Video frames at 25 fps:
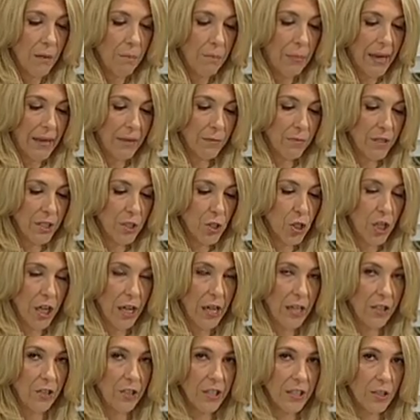
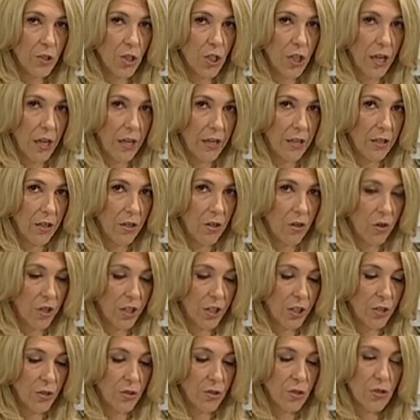Parmigiano Reggiano are
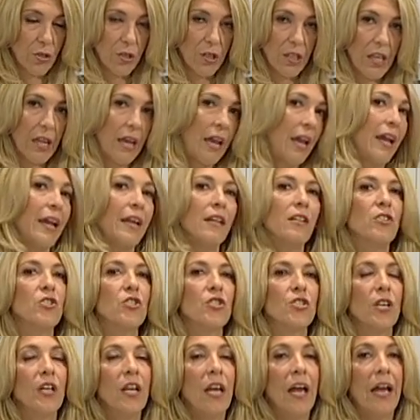usually
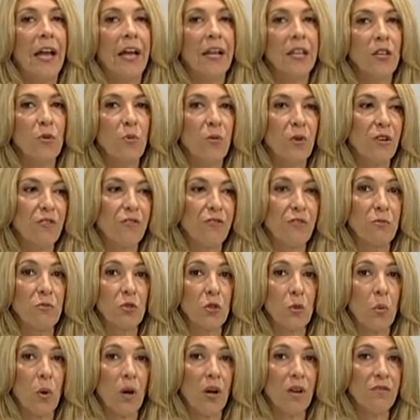aged anywhere from
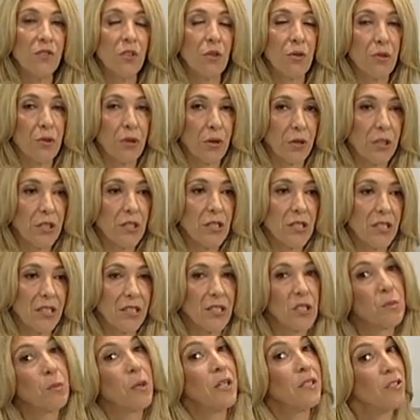12 to
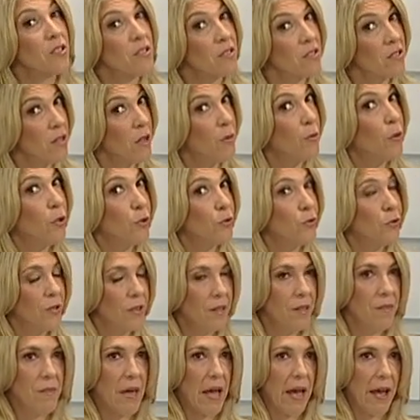36 months, some older
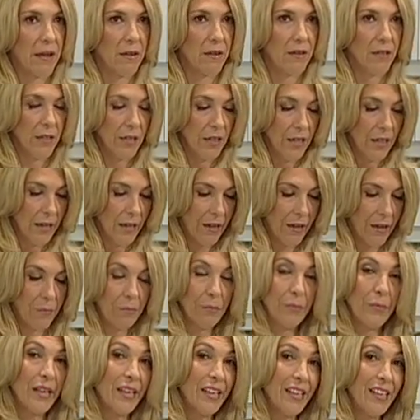than that.
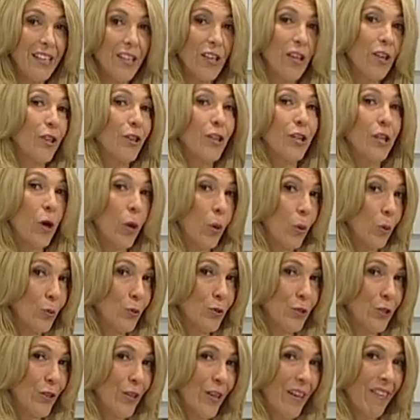Me, the
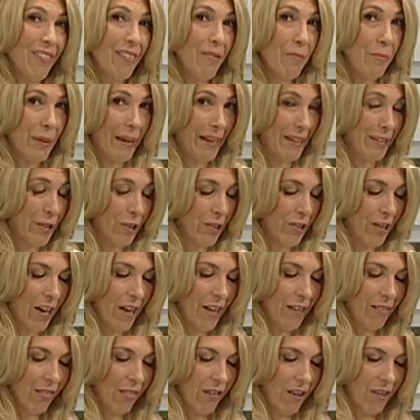older, the better.
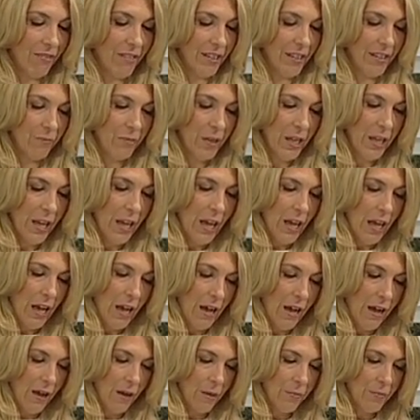I love it.
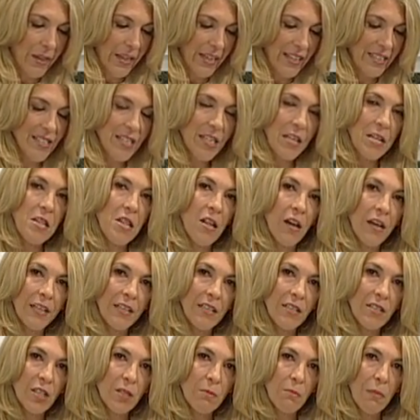It's a
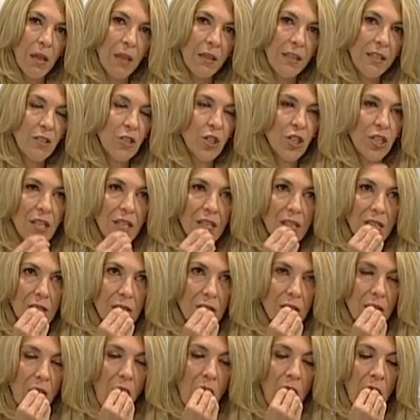nutty smelling
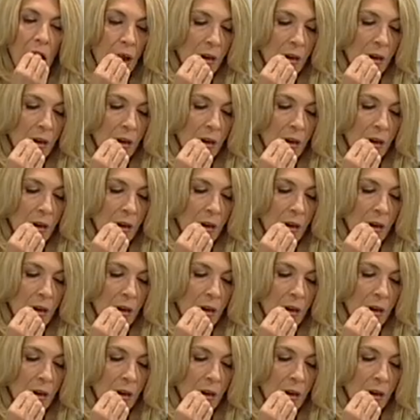cheese.